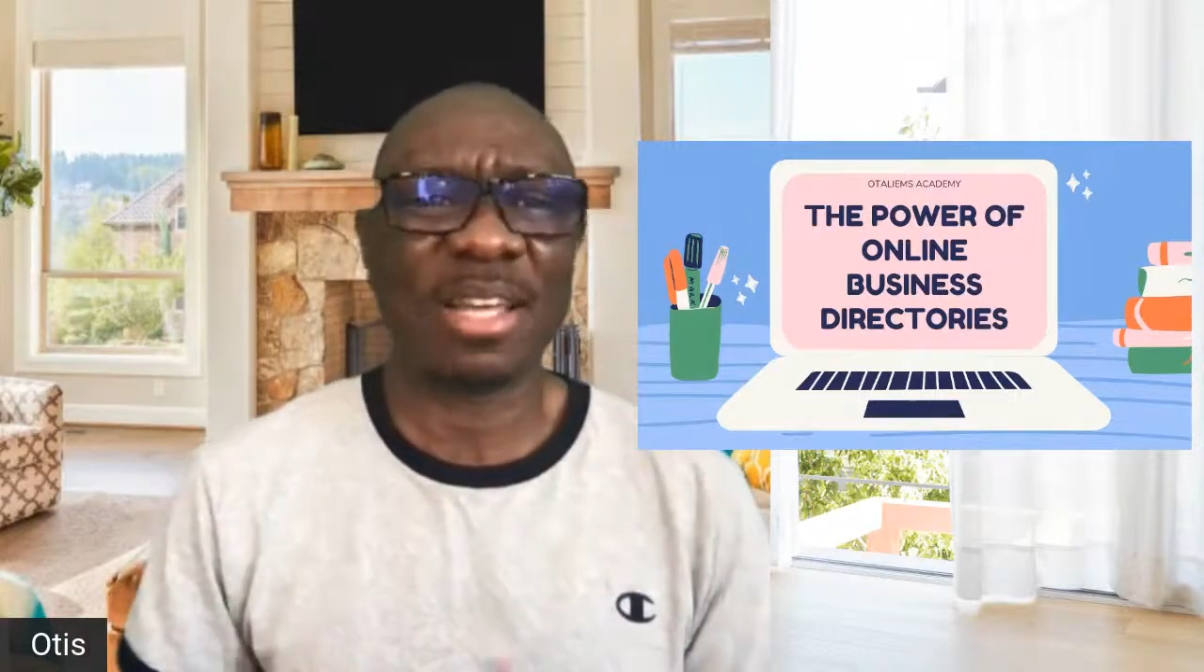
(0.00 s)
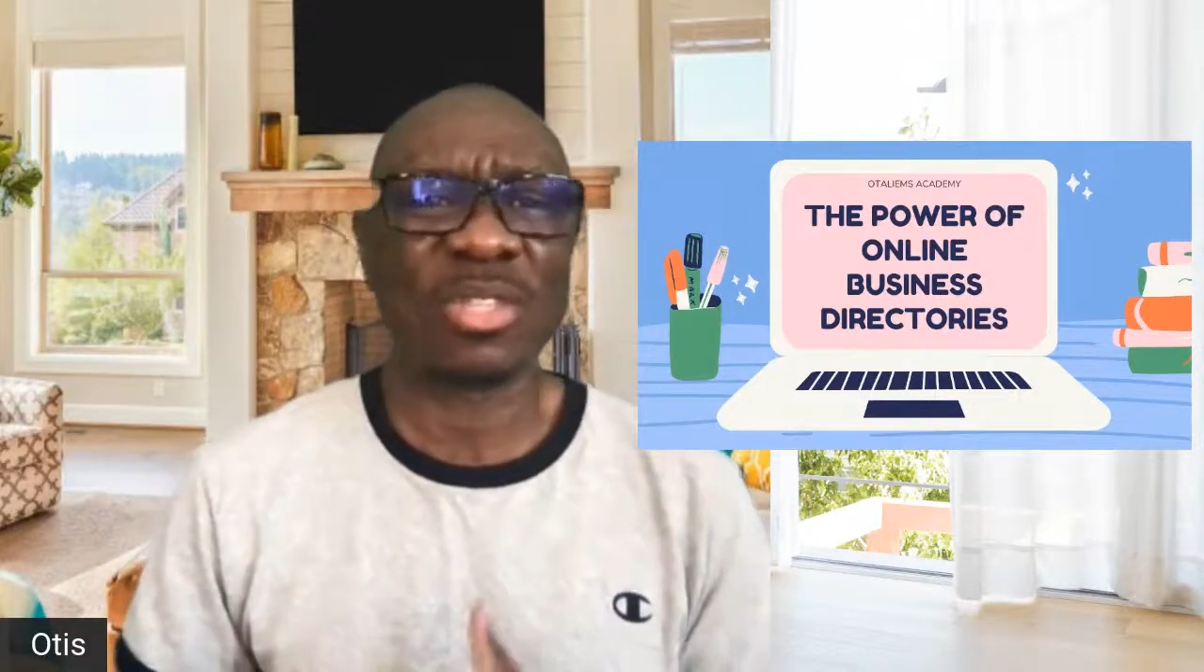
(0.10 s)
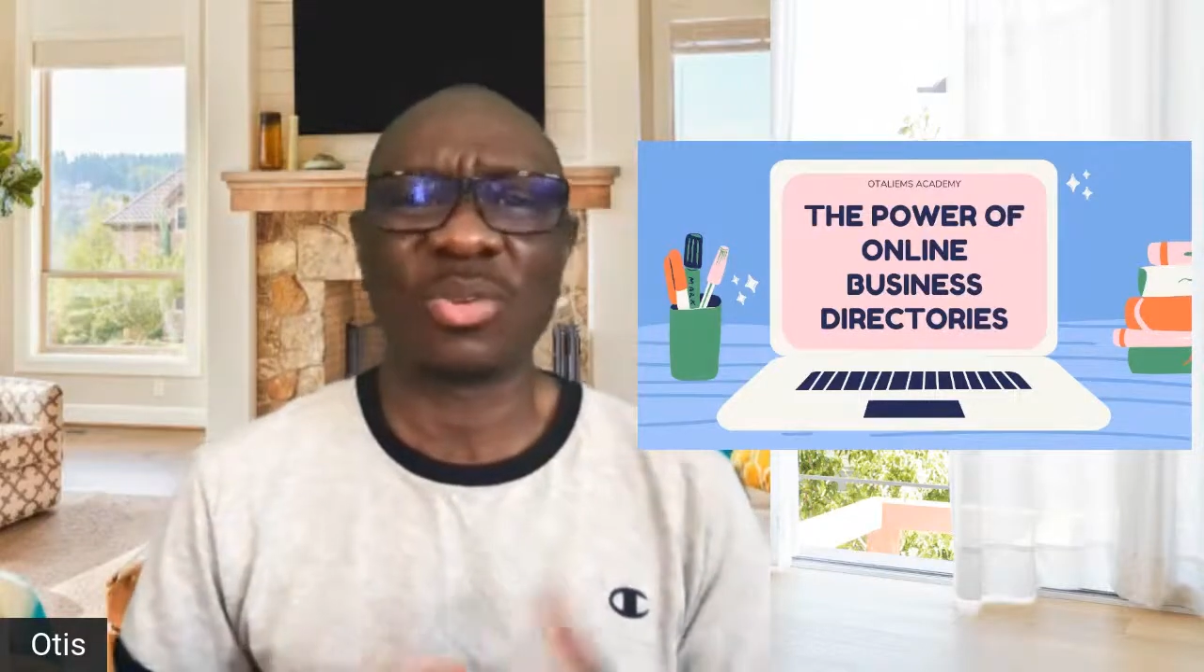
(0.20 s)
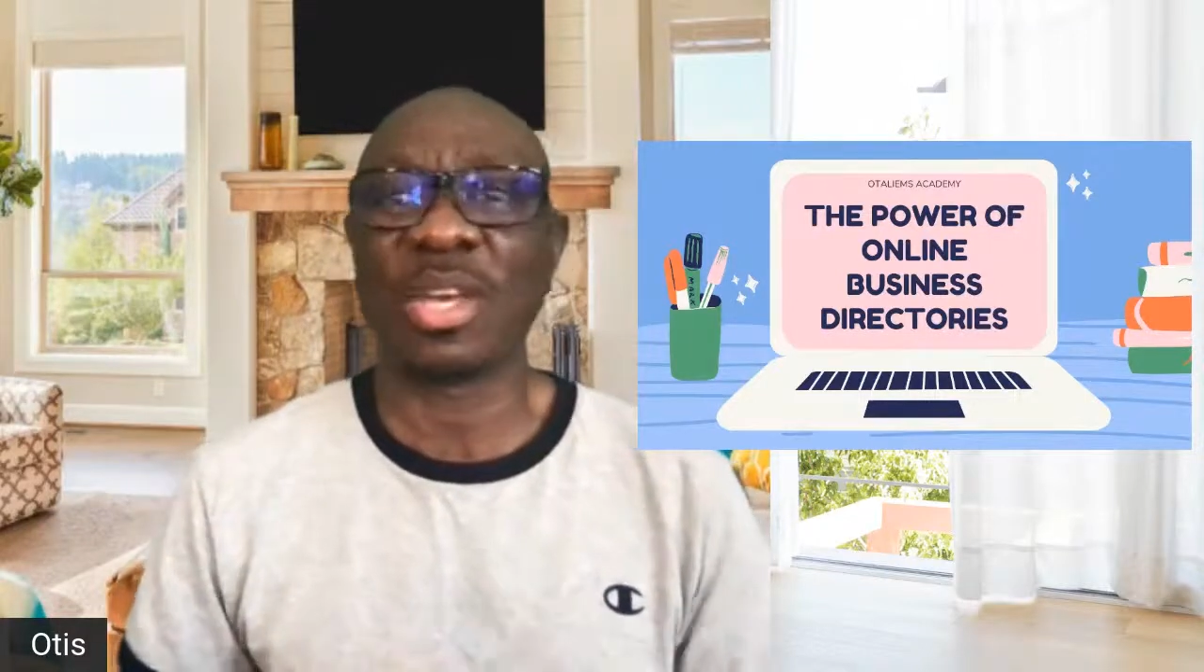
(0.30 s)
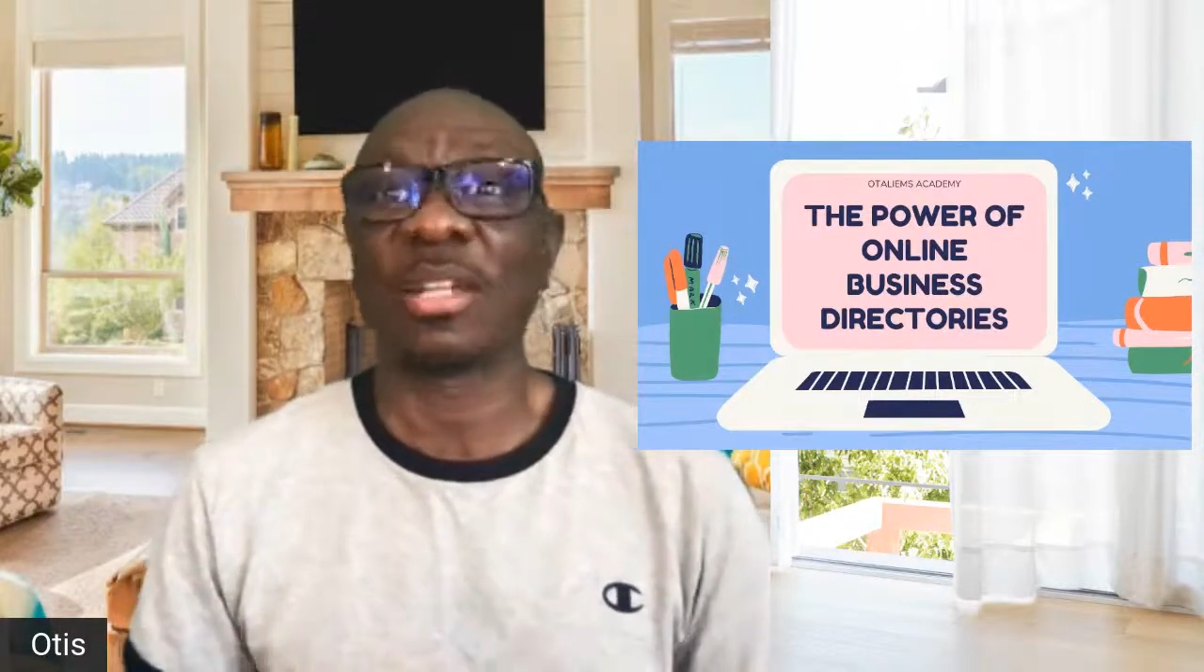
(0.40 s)

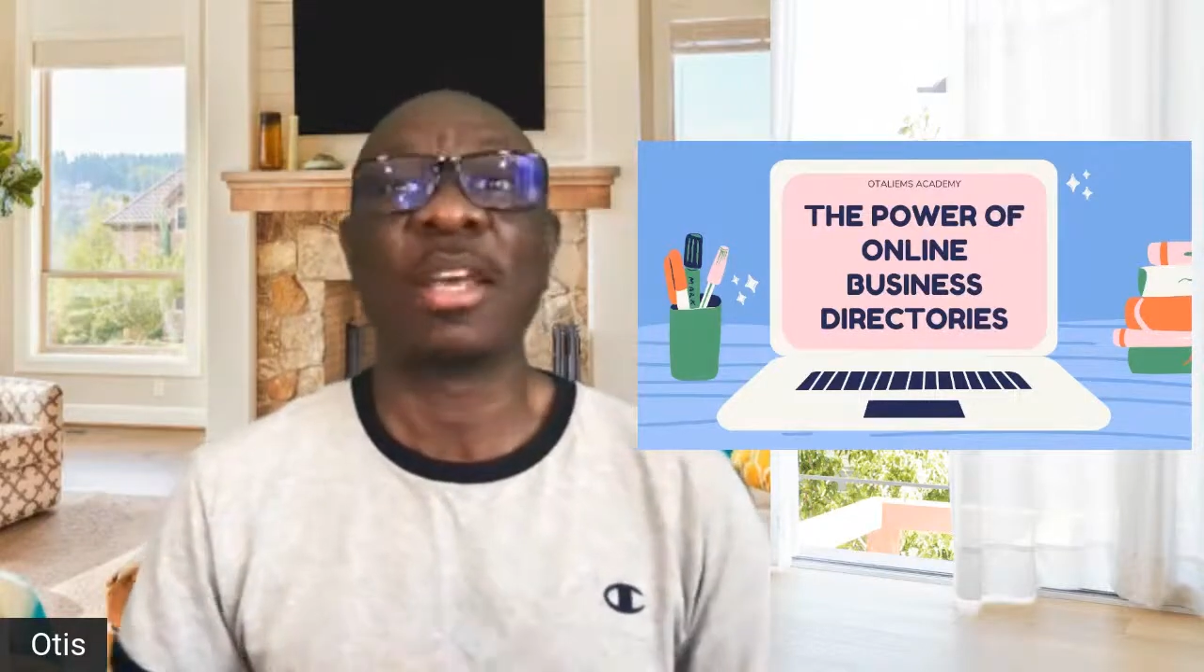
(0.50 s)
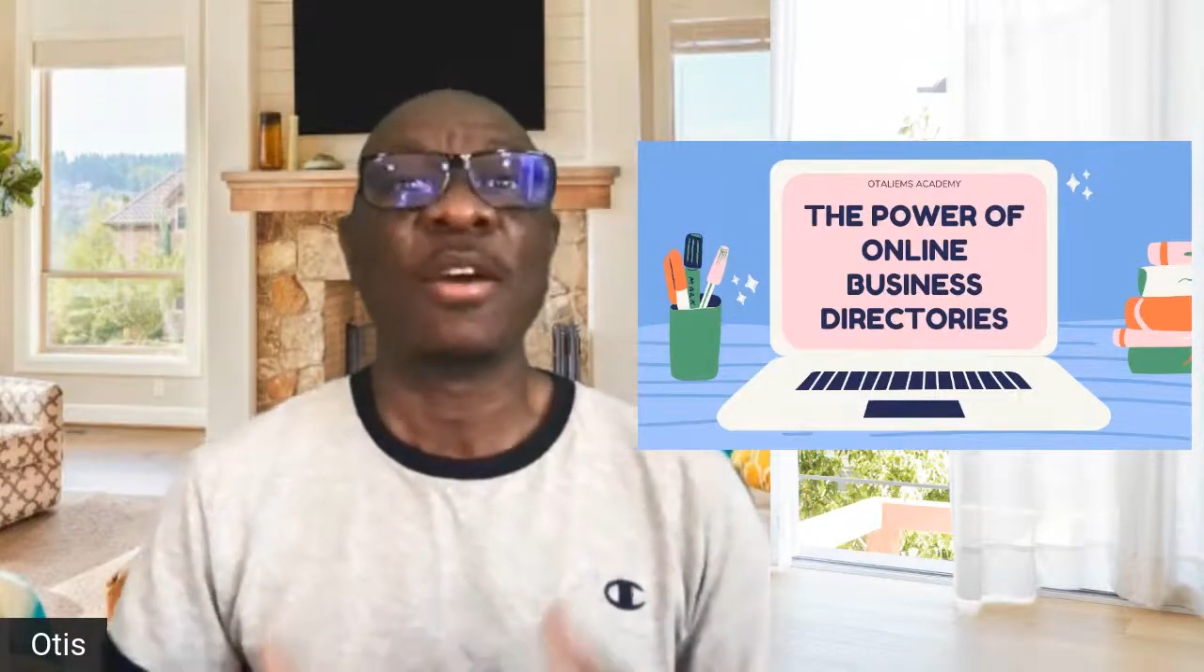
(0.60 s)
you get